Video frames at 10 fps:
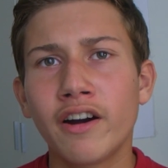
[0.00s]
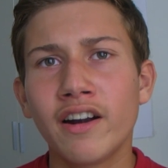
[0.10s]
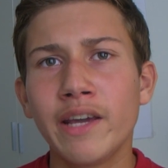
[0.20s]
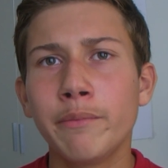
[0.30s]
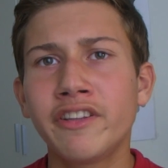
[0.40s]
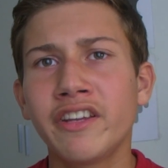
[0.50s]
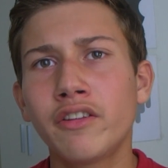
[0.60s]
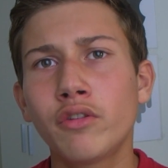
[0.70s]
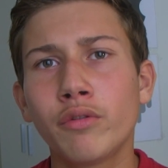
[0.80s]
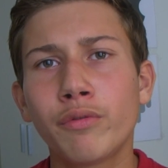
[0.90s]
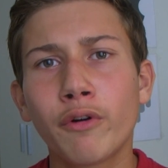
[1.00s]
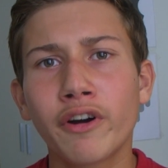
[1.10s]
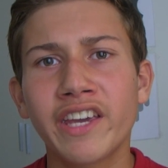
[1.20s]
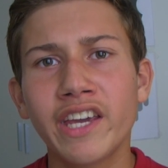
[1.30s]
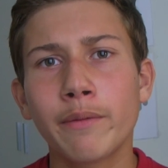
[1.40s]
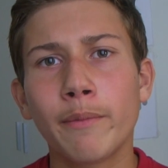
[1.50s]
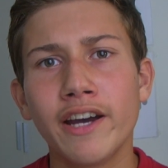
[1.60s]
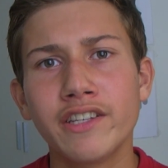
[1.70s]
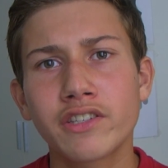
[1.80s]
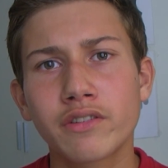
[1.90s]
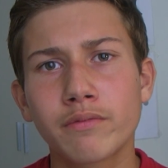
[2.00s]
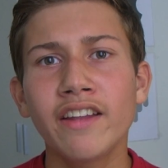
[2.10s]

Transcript: are limited to four gigabytes.